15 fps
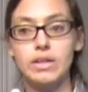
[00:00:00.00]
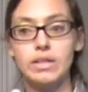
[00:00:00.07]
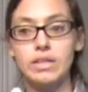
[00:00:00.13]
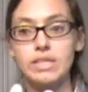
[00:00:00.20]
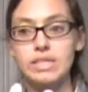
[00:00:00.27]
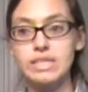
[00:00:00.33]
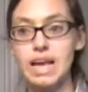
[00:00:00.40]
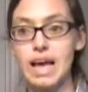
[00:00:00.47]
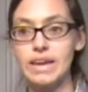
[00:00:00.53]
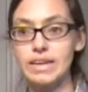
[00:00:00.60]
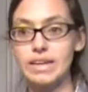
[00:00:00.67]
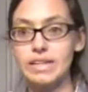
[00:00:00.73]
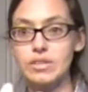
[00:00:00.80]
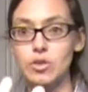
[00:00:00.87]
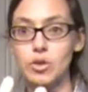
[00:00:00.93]

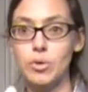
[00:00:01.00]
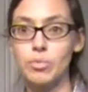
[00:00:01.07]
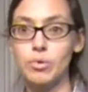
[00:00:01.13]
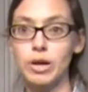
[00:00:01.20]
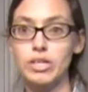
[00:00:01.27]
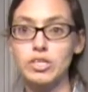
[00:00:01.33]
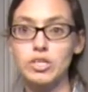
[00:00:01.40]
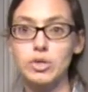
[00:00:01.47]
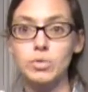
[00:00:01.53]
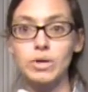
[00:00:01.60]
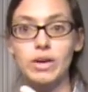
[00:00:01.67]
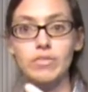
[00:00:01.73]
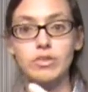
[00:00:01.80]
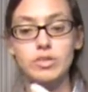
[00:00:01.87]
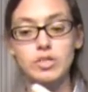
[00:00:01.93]
sadness or the depression or
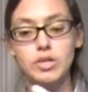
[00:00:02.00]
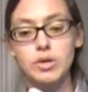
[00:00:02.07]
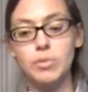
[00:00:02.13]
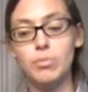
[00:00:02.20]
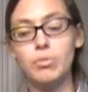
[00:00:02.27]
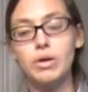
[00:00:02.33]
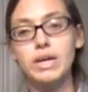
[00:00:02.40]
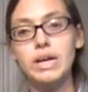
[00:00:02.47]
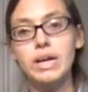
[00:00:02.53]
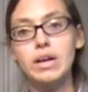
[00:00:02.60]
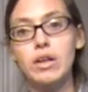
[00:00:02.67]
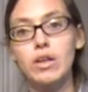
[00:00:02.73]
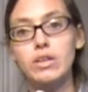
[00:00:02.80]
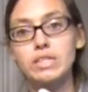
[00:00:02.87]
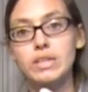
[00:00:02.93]
whatever. And so you're bringing
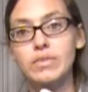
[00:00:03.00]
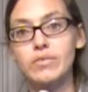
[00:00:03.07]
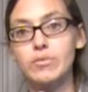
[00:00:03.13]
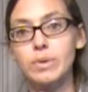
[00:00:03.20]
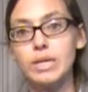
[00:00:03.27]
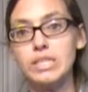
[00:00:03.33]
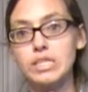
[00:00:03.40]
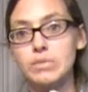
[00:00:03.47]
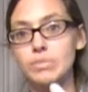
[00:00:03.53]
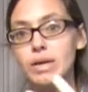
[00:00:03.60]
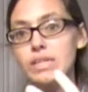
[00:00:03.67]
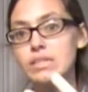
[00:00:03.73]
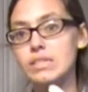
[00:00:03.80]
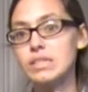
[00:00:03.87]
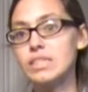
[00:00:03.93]
all this information
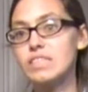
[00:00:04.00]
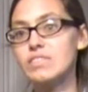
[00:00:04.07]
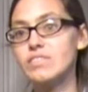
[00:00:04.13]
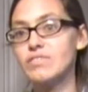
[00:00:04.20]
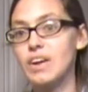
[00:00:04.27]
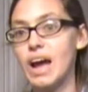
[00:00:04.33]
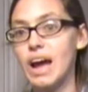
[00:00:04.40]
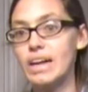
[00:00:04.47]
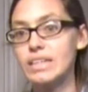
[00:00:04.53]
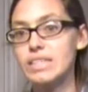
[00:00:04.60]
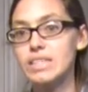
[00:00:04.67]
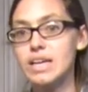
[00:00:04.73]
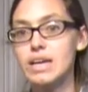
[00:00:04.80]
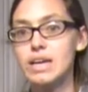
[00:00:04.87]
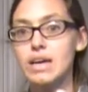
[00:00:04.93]
basically as
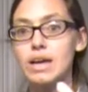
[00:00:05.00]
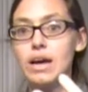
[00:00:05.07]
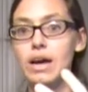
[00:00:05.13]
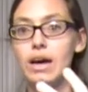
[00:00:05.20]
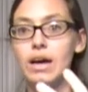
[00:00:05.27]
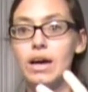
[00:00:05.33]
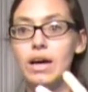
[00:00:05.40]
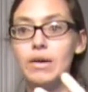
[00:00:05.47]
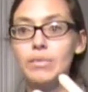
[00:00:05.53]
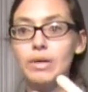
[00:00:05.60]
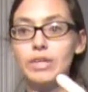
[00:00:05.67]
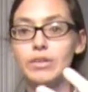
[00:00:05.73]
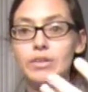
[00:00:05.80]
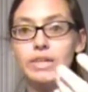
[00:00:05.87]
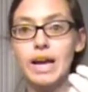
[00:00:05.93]
facts.
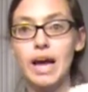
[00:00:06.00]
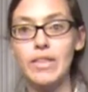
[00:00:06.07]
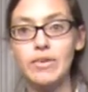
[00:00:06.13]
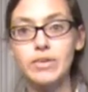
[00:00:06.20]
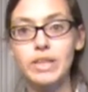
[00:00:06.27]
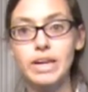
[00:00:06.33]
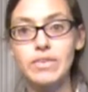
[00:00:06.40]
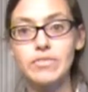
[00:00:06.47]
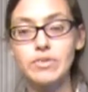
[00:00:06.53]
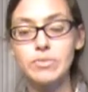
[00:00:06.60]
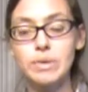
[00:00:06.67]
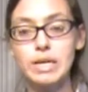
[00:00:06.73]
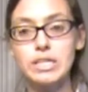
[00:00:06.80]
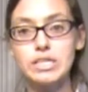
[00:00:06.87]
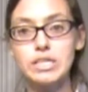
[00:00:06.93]
And you're gathering that
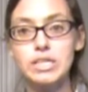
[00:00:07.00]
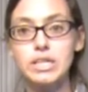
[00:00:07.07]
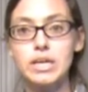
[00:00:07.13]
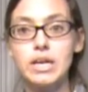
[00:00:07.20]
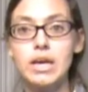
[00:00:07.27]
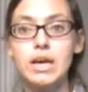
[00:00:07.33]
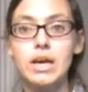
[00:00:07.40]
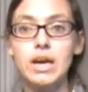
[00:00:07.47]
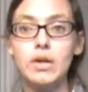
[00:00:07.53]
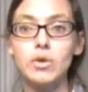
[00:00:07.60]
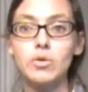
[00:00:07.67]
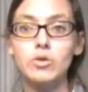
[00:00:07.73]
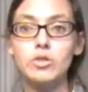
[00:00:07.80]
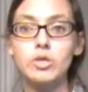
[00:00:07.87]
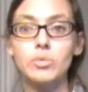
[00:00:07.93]
information in
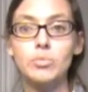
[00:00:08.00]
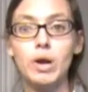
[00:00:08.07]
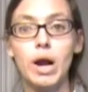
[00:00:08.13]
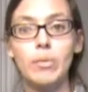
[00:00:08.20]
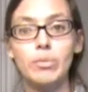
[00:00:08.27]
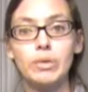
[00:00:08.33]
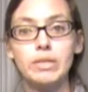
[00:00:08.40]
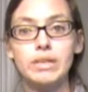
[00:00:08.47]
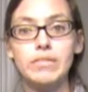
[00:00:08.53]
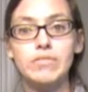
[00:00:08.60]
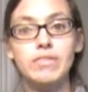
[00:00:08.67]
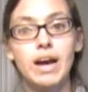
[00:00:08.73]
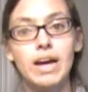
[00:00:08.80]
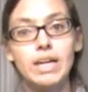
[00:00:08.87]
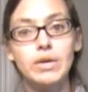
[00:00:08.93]
order to properly
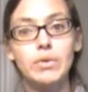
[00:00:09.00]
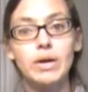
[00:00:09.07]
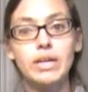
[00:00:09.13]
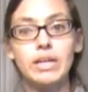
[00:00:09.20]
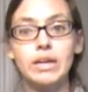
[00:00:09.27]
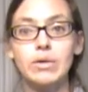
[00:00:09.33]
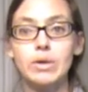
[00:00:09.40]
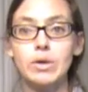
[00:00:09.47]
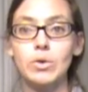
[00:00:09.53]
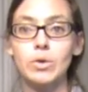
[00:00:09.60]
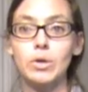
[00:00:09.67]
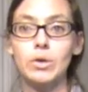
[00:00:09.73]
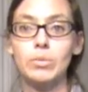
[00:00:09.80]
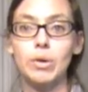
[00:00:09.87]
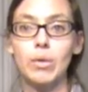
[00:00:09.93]
evaluate it, in order
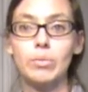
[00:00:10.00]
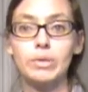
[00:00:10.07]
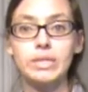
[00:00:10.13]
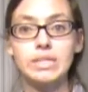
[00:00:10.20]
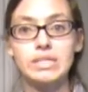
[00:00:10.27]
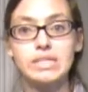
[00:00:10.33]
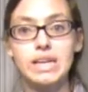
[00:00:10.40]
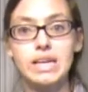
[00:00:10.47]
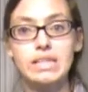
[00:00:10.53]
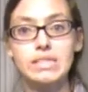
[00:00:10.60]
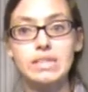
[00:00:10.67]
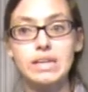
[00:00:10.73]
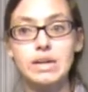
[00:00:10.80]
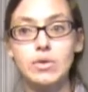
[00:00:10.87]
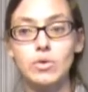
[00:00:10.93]
to properly assess
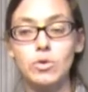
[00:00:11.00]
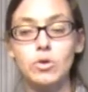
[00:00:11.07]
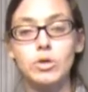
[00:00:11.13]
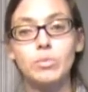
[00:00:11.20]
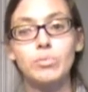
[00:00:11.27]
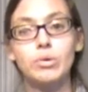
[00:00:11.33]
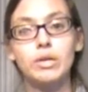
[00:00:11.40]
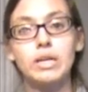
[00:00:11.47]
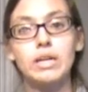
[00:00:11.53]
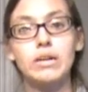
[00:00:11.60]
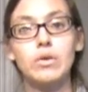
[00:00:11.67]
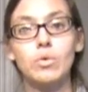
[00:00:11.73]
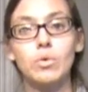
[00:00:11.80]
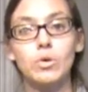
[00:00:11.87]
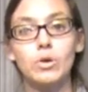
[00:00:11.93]
it, in order to put it in
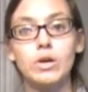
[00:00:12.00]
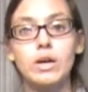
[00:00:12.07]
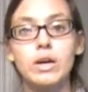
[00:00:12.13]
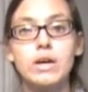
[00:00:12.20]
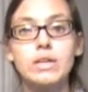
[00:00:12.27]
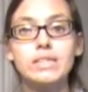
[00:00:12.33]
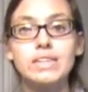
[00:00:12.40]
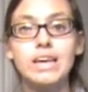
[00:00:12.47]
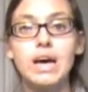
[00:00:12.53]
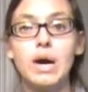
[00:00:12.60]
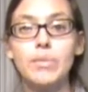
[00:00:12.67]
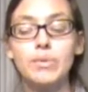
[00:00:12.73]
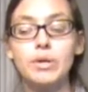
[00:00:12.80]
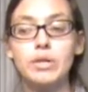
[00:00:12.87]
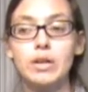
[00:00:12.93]
order to
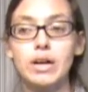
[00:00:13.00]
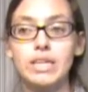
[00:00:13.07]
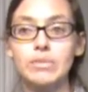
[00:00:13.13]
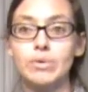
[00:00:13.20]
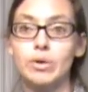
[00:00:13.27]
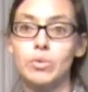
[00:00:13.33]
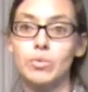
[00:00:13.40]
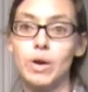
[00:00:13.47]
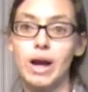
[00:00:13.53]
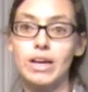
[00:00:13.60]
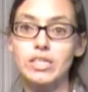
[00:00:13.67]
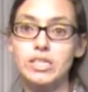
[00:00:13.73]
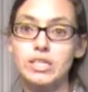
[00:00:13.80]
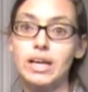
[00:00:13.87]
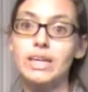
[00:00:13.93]
help your client to better
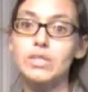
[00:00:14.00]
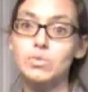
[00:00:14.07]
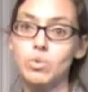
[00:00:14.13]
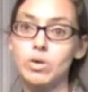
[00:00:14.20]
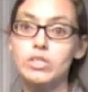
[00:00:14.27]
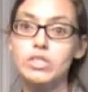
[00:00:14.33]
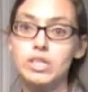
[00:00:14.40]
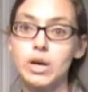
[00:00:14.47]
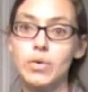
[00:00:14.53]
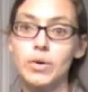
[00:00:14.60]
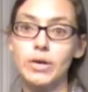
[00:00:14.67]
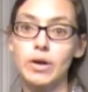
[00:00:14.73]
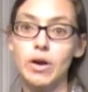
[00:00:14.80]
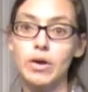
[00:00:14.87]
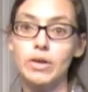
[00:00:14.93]
rationalize what's
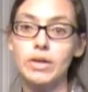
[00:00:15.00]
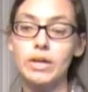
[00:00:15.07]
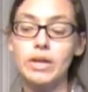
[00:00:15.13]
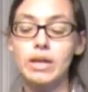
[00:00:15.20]
going on.